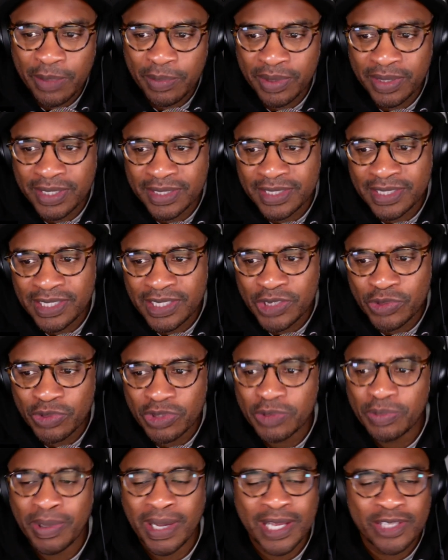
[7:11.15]
because he's
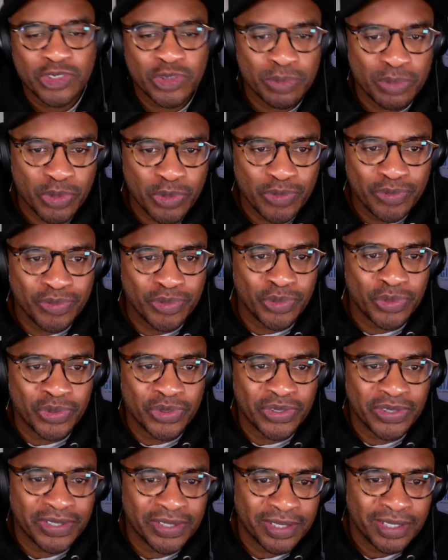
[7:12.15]
responsible
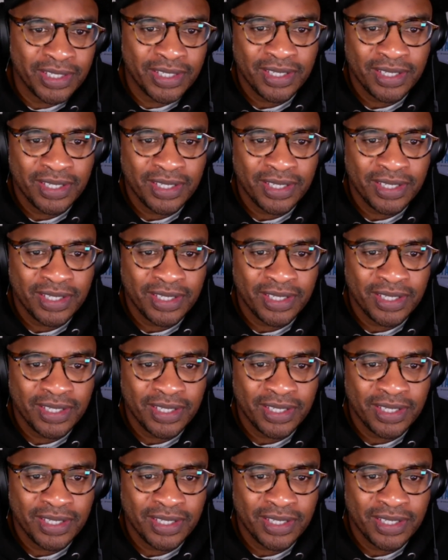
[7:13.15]
for,